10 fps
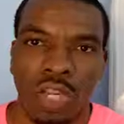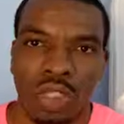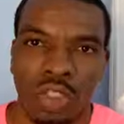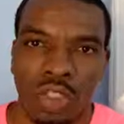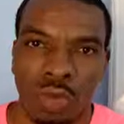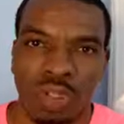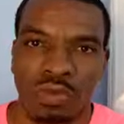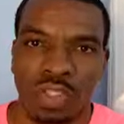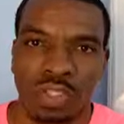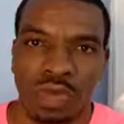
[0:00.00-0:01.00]
out your
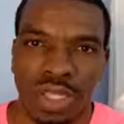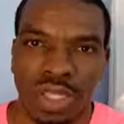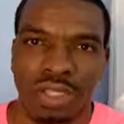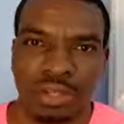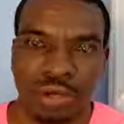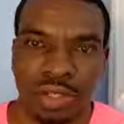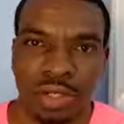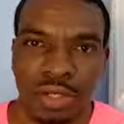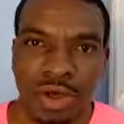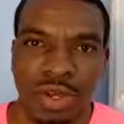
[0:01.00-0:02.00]
specific target
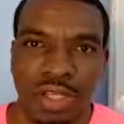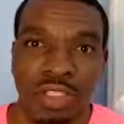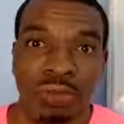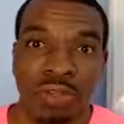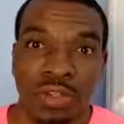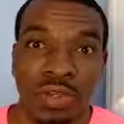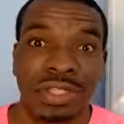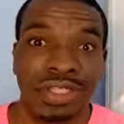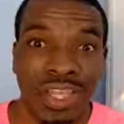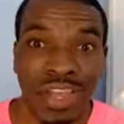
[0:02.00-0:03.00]
audience, you can
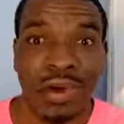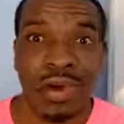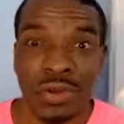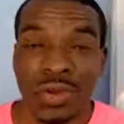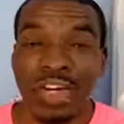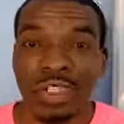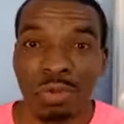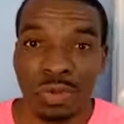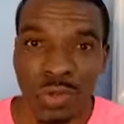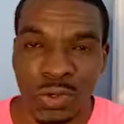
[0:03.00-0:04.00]
say, hey, are you an
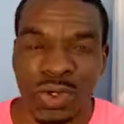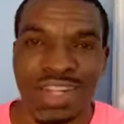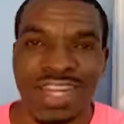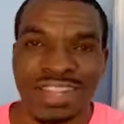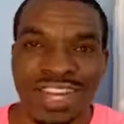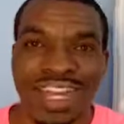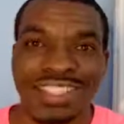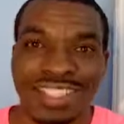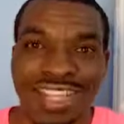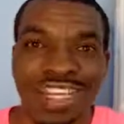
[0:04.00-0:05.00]
entrepreneur that
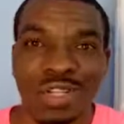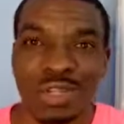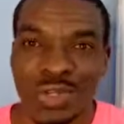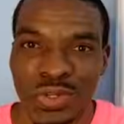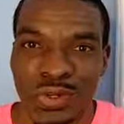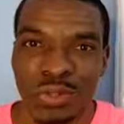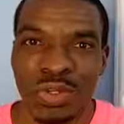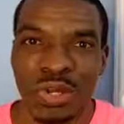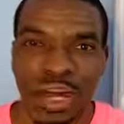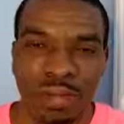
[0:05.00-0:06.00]
is looking to
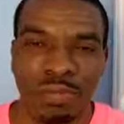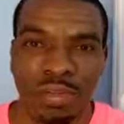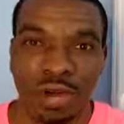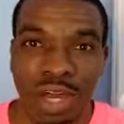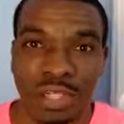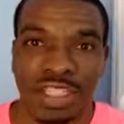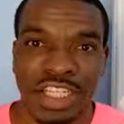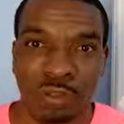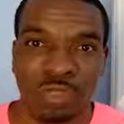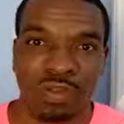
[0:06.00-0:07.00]
launch a
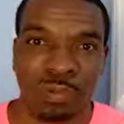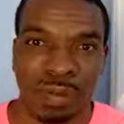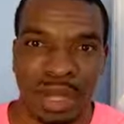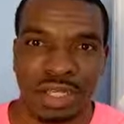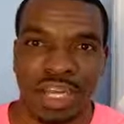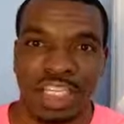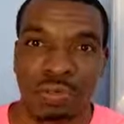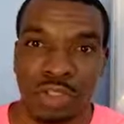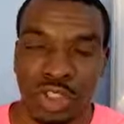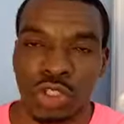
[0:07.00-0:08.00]
specific podcast,
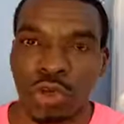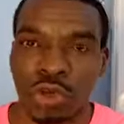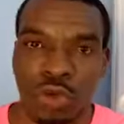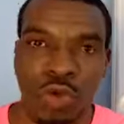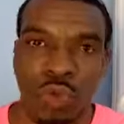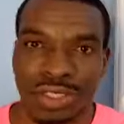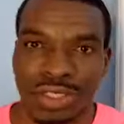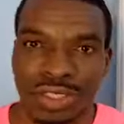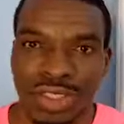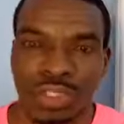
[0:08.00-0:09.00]
but you don't know what
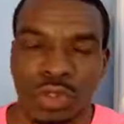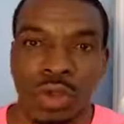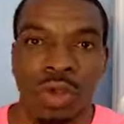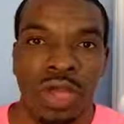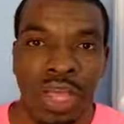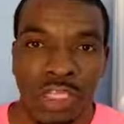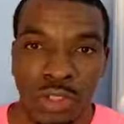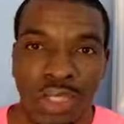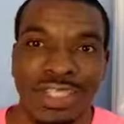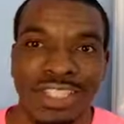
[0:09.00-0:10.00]
to say? So as
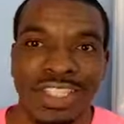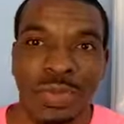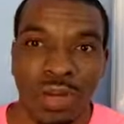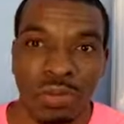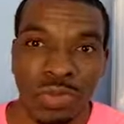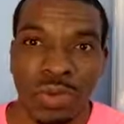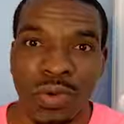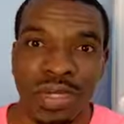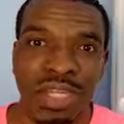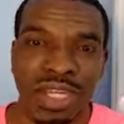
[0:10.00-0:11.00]
you can see, what I'm
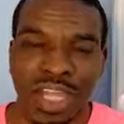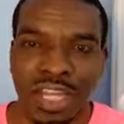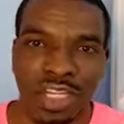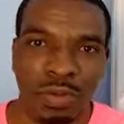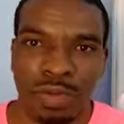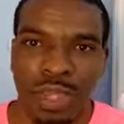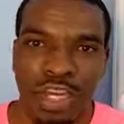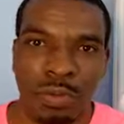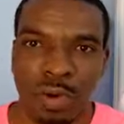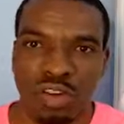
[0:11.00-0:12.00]
doing in the
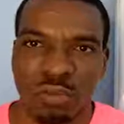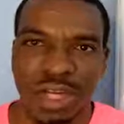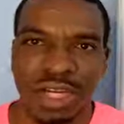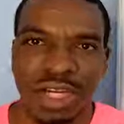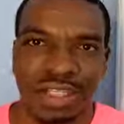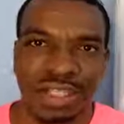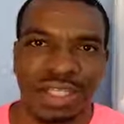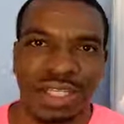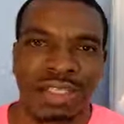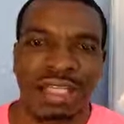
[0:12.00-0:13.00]
beginning part of my
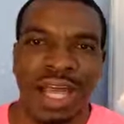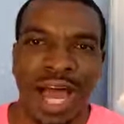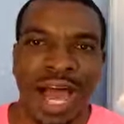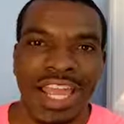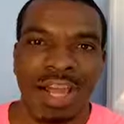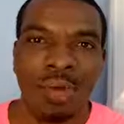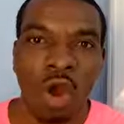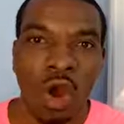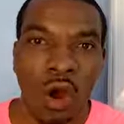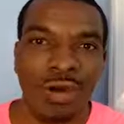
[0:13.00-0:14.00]
content is I am
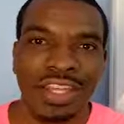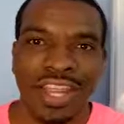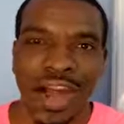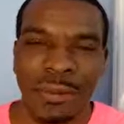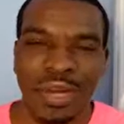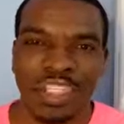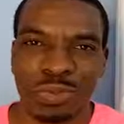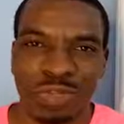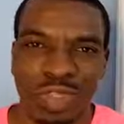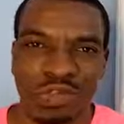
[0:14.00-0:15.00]
calling out my
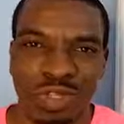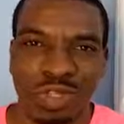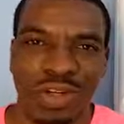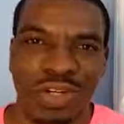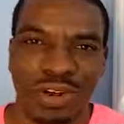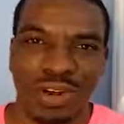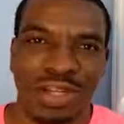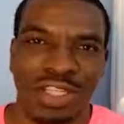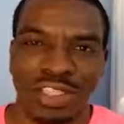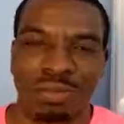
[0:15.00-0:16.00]
specific target
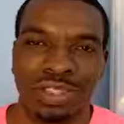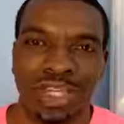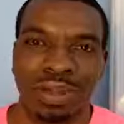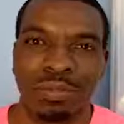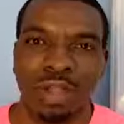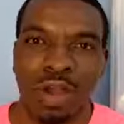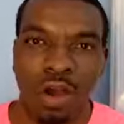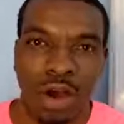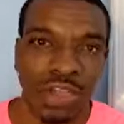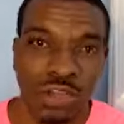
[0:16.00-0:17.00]
audience, and I'm saying,
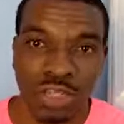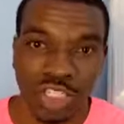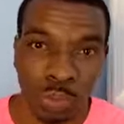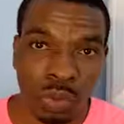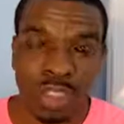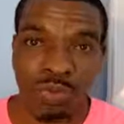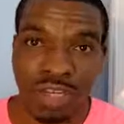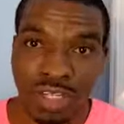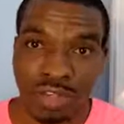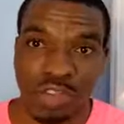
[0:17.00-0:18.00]
are you this
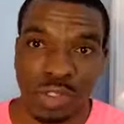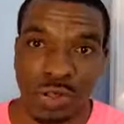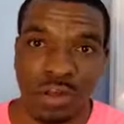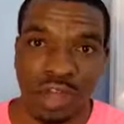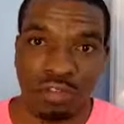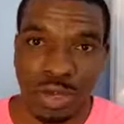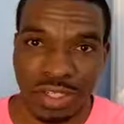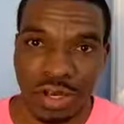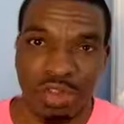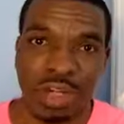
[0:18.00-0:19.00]
specific individual? Have you
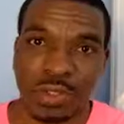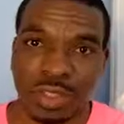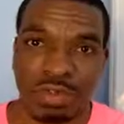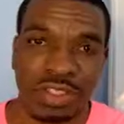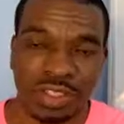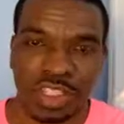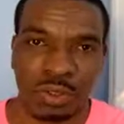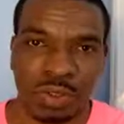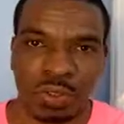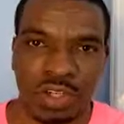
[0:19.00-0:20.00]
identified yourself as this
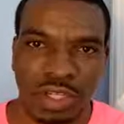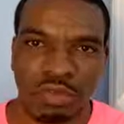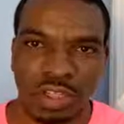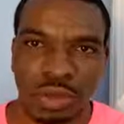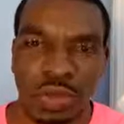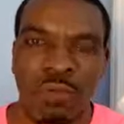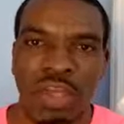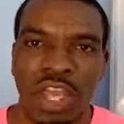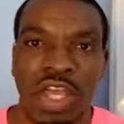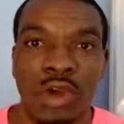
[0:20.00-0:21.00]
specific individual?
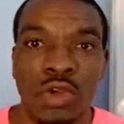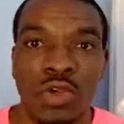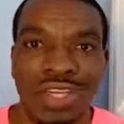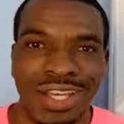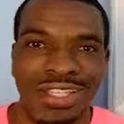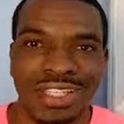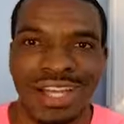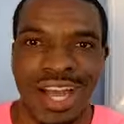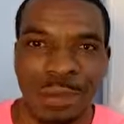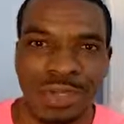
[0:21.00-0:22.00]
And are you looking to
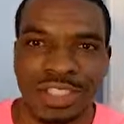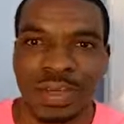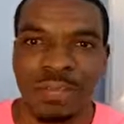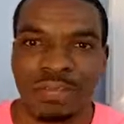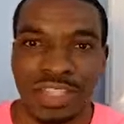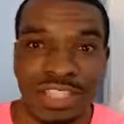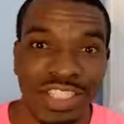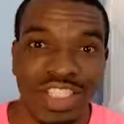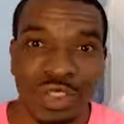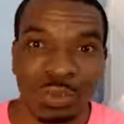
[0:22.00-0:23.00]
accomplish
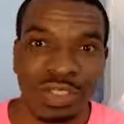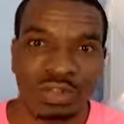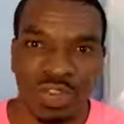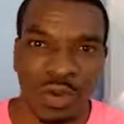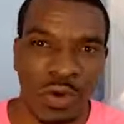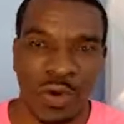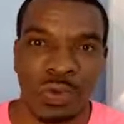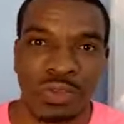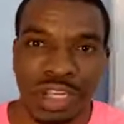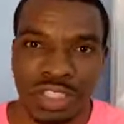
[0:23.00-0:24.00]
this specific
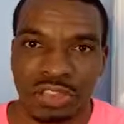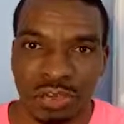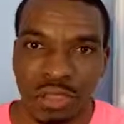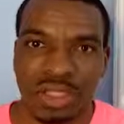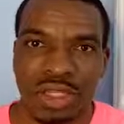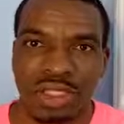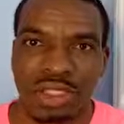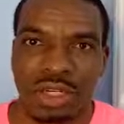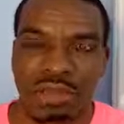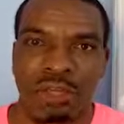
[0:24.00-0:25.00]
goal? That's the first section
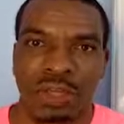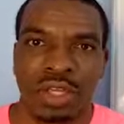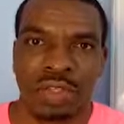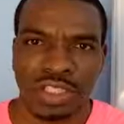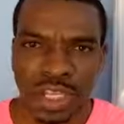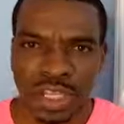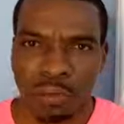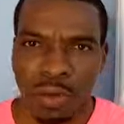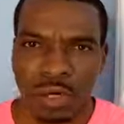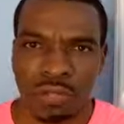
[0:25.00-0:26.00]
of it. The second
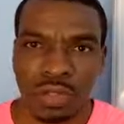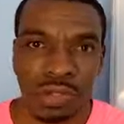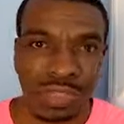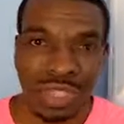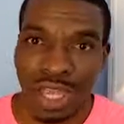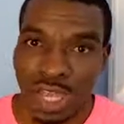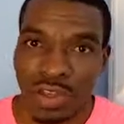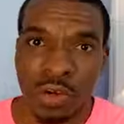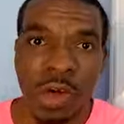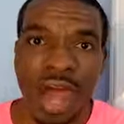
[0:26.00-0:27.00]
part of it, you're saying,
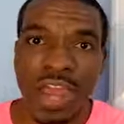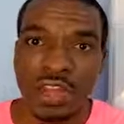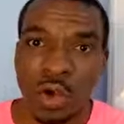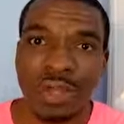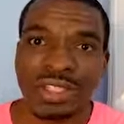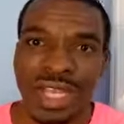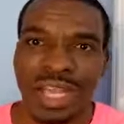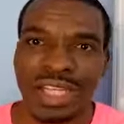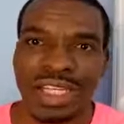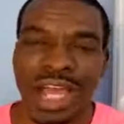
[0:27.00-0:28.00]
hey, I know
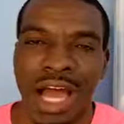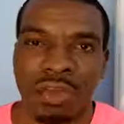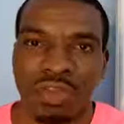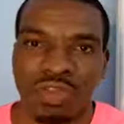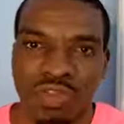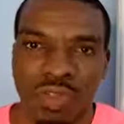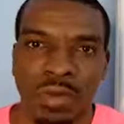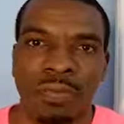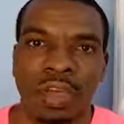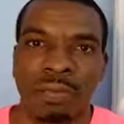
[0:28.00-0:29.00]
exactly how you
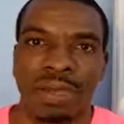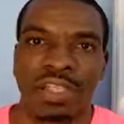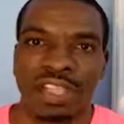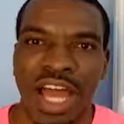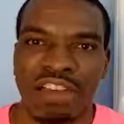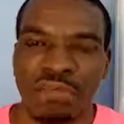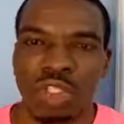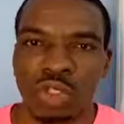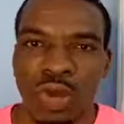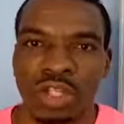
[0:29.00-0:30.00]
feel because I've
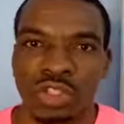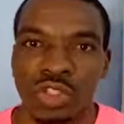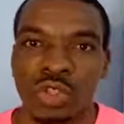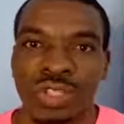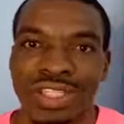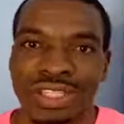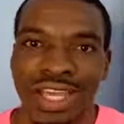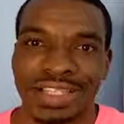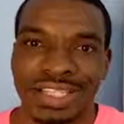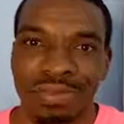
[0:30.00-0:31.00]
been trying to do the
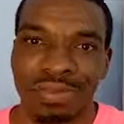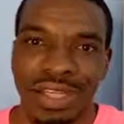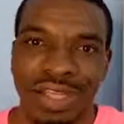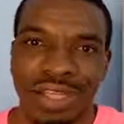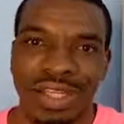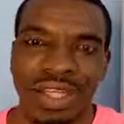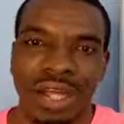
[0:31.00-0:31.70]
exact same thing.